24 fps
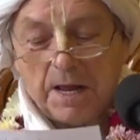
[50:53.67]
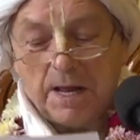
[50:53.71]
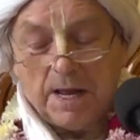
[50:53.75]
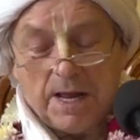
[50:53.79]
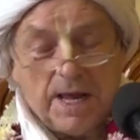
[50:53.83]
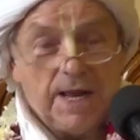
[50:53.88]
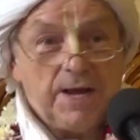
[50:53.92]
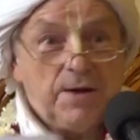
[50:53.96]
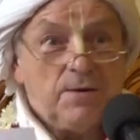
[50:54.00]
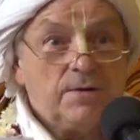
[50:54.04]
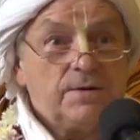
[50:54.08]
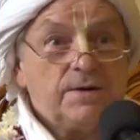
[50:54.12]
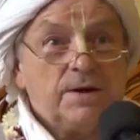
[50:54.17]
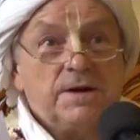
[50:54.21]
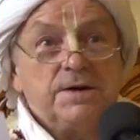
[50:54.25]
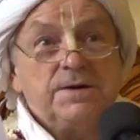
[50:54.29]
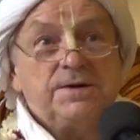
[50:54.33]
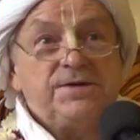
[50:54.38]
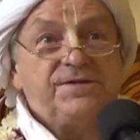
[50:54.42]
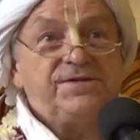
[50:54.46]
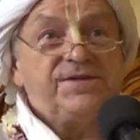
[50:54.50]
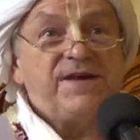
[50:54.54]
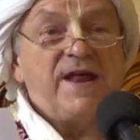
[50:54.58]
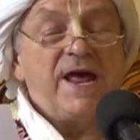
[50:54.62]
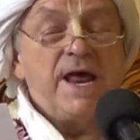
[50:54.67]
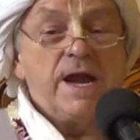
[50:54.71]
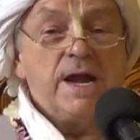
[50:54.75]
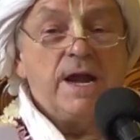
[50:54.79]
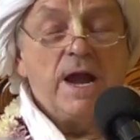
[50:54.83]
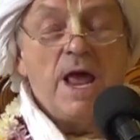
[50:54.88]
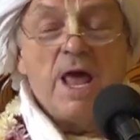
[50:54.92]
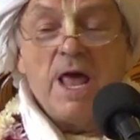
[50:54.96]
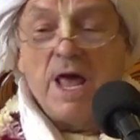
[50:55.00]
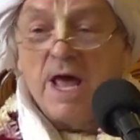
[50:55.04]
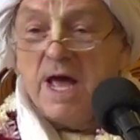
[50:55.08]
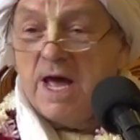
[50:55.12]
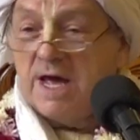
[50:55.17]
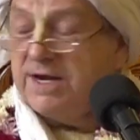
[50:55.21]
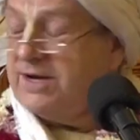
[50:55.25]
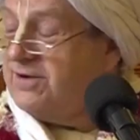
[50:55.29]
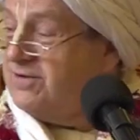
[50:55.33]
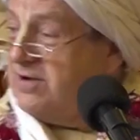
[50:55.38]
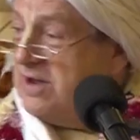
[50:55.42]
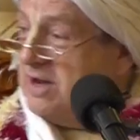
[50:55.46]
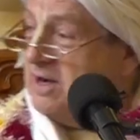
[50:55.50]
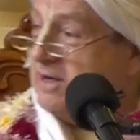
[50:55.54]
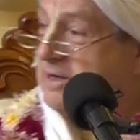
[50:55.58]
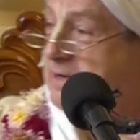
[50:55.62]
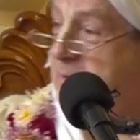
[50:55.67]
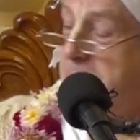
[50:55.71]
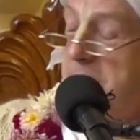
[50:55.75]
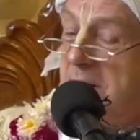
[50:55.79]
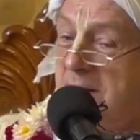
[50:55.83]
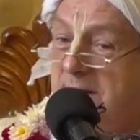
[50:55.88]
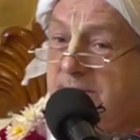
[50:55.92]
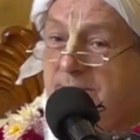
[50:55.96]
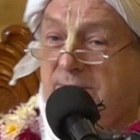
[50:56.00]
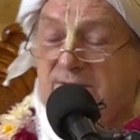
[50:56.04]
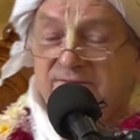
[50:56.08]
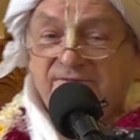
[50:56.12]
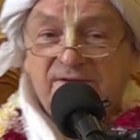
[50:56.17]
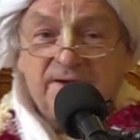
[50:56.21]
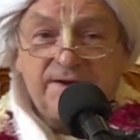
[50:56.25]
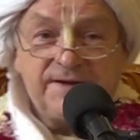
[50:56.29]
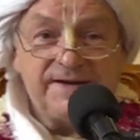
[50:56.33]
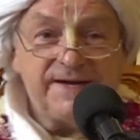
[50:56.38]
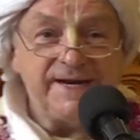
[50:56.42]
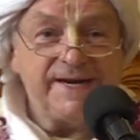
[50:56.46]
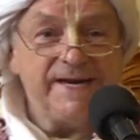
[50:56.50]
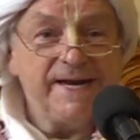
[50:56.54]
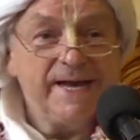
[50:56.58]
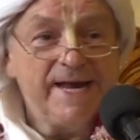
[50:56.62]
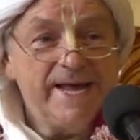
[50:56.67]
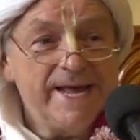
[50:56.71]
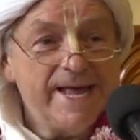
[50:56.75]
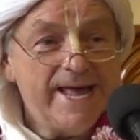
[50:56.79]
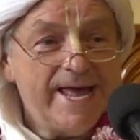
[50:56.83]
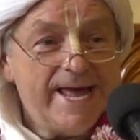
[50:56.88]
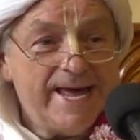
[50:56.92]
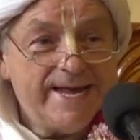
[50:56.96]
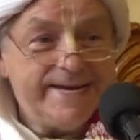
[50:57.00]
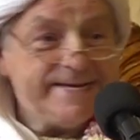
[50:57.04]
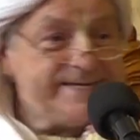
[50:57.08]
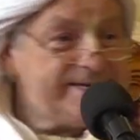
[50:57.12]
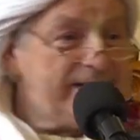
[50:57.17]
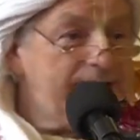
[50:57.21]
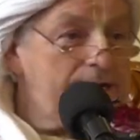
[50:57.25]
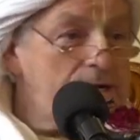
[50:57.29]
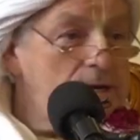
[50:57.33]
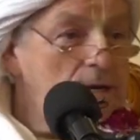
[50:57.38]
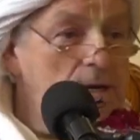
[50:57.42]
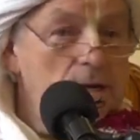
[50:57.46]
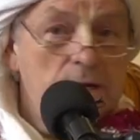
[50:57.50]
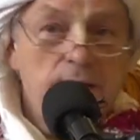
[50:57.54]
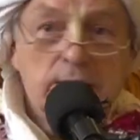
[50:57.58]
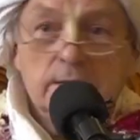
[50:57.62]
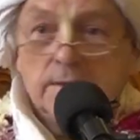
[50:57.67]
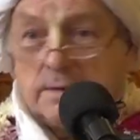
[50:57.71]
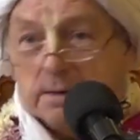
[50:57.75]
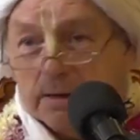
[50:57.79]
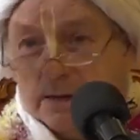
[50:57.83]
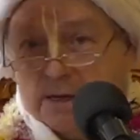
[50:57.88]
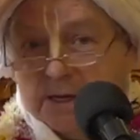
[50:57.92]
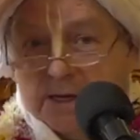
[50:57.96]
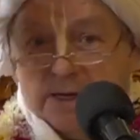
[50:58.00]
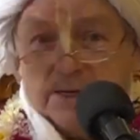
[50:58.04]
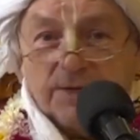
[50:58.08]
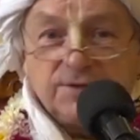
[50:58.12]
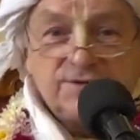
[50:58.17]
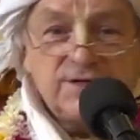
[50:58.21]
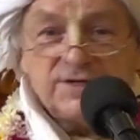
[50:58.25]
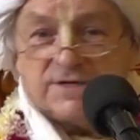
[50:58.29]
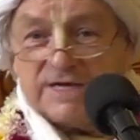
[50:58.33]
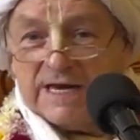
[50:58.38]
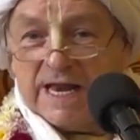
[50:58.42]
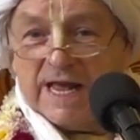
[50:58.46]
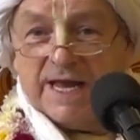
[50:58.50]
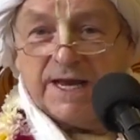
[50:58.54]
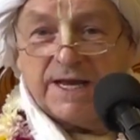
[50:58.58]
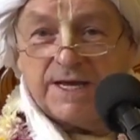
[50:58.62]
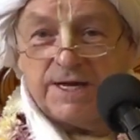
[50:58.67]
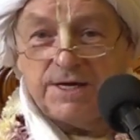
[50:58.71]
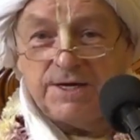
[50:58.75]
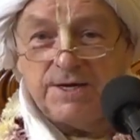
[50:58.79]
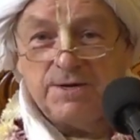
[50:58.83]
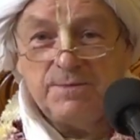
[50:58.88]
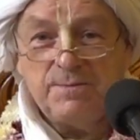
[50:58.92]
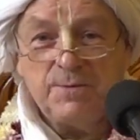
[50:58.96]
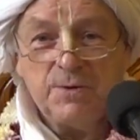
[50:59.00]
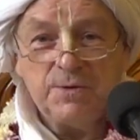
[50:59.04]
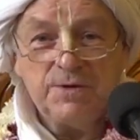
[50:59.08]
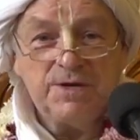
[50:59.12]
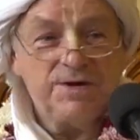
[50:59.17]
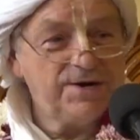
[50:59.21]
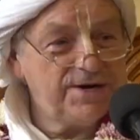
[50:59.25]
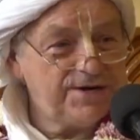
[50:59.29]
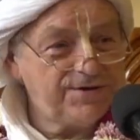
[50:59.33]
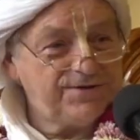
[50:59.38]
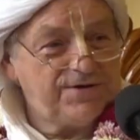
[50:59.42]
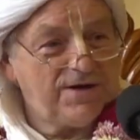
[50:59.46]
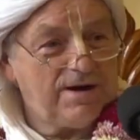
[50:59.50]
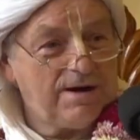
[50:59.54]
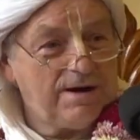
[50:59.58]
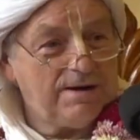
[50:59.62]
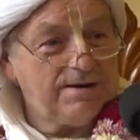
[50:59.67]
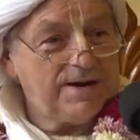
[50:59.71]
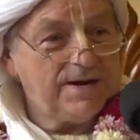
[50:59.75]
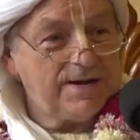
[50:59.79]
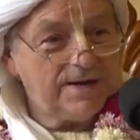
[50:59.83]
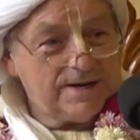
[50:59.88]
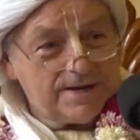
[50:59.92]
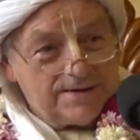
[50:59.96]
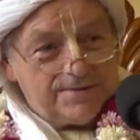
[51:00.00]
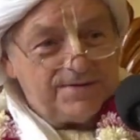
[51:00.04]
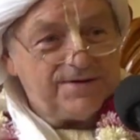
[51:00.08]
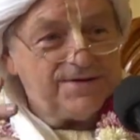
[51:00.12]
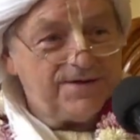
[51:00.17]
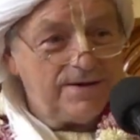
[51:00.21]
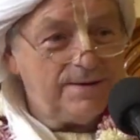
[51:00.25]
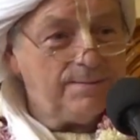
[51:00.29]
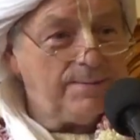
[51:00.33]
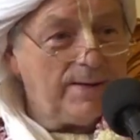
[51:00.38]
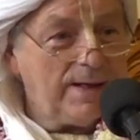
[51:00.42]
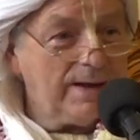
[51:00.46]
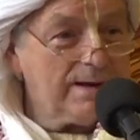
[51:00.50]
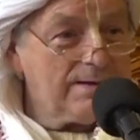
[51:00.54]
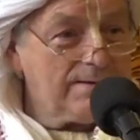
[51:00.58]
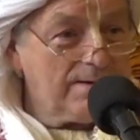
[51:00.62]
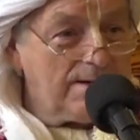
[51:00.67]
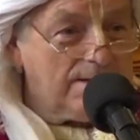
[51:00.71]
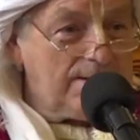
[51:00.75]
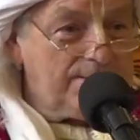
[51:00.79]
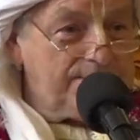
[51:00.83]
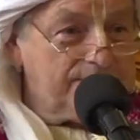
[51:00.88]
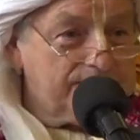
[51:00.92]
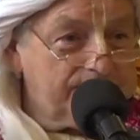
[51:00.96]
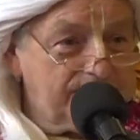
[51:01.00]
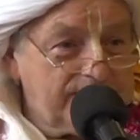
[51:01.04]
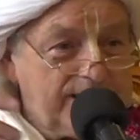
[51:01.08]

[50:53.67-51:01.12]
He could understand. And he turned to Padmavati and he said, just like a Yamuna Acharya, Krishna Balaram